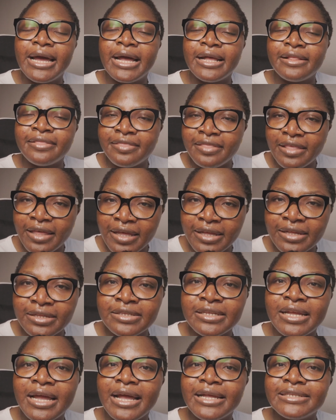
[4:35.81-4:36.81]
And
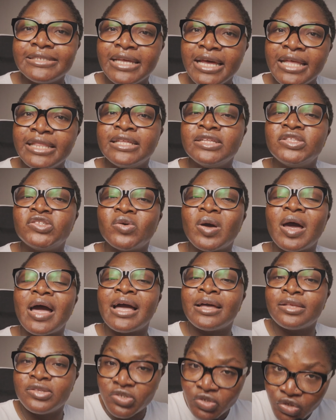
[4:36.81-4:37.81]
then tell it to
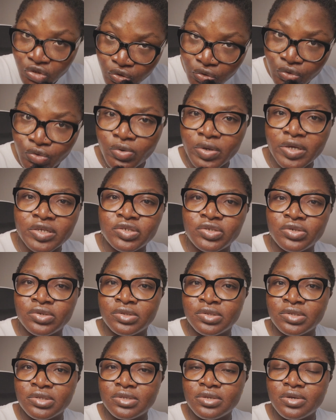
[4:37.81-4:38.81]
ask you
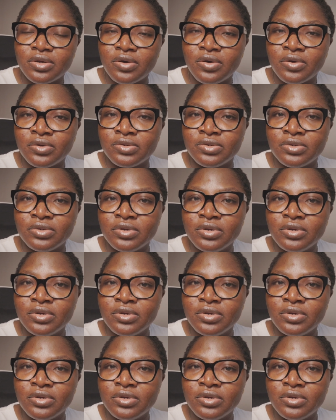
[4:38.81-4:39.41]
questions on